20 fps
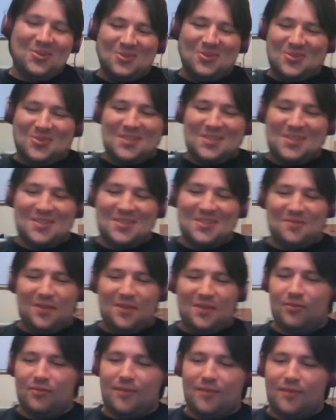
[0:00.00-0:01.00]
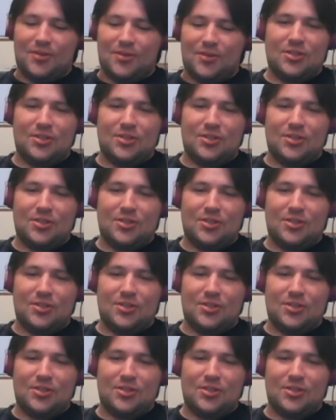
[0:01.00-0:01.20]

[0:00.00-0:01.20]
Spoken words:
she's in favor of it.